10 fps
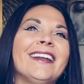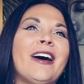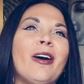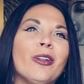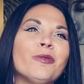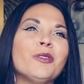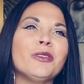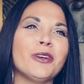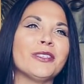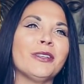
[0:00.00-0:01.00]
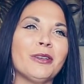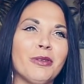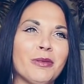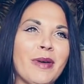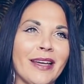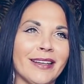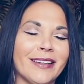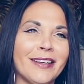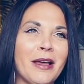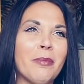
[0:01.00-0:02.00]
now all of you are dealing with men,
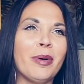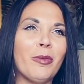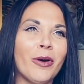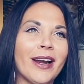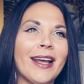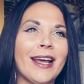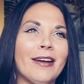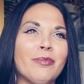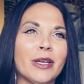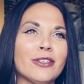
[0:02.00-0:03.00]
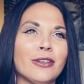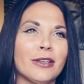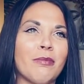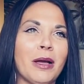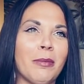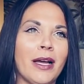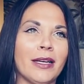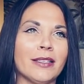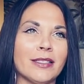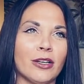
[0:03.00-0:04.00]
but what I have pictured in my
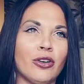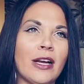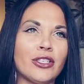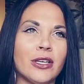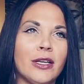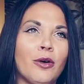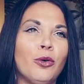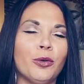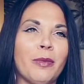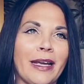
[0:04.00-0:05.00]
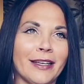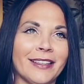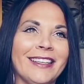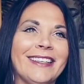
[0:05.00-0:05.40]
mind is a crotchety old man.